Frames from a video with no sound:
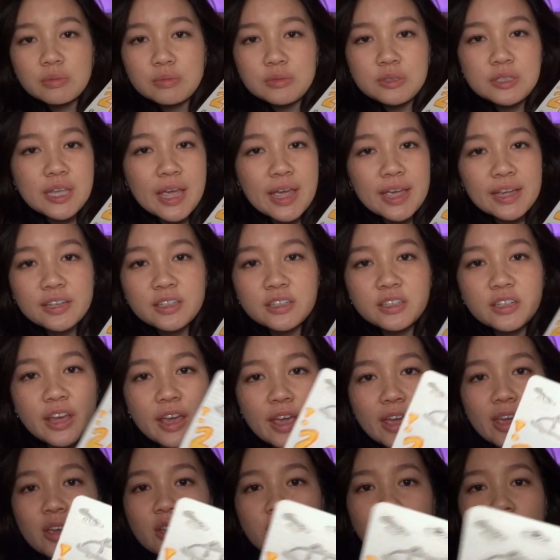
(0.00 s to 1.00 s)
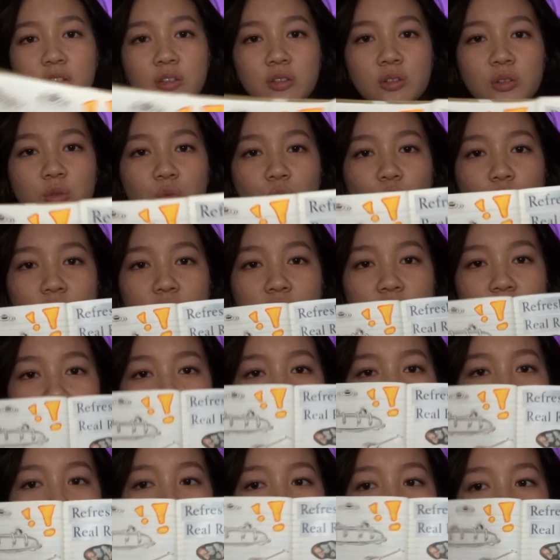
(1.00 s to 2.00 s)
day to day will
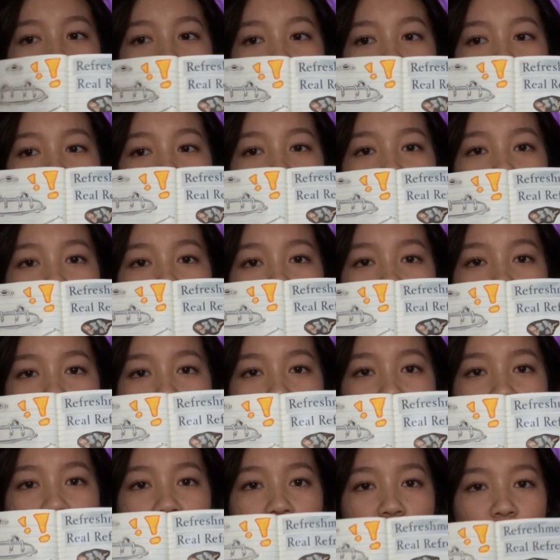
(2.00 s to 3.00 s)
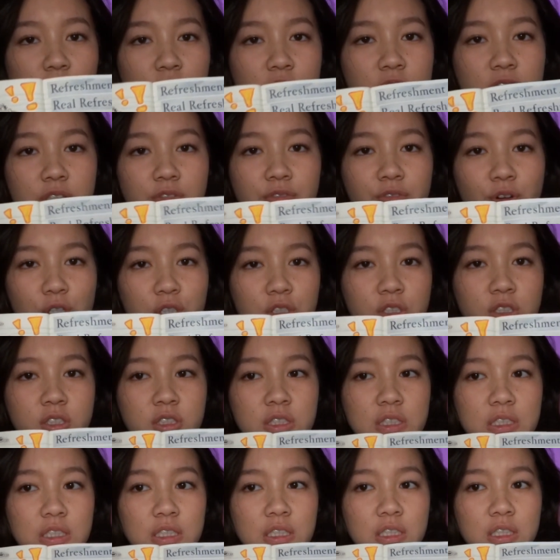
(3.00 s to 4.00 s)
look like this artsy
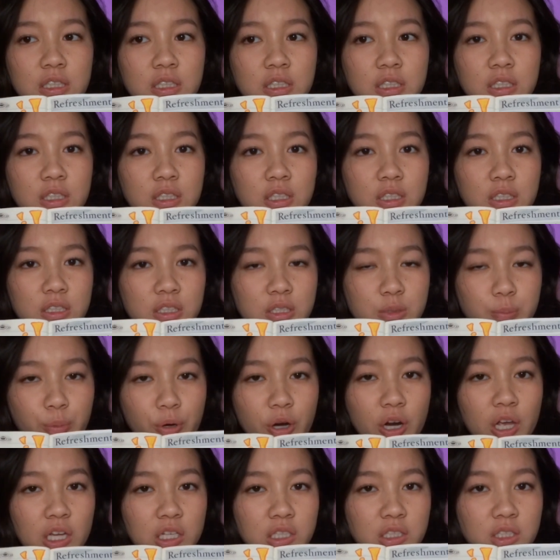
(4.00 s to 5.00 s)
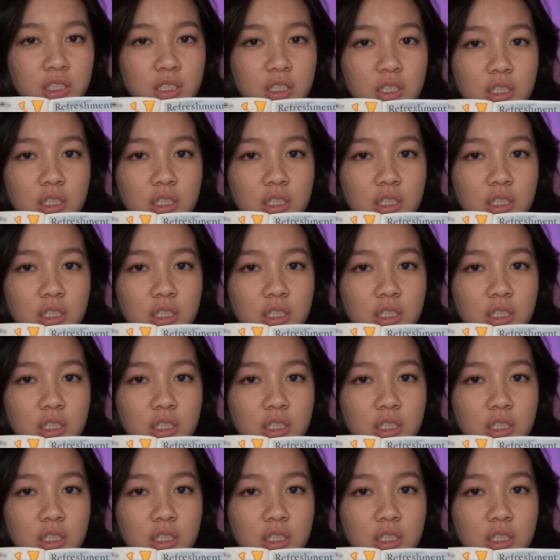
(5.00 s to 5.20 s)
fartsy spread.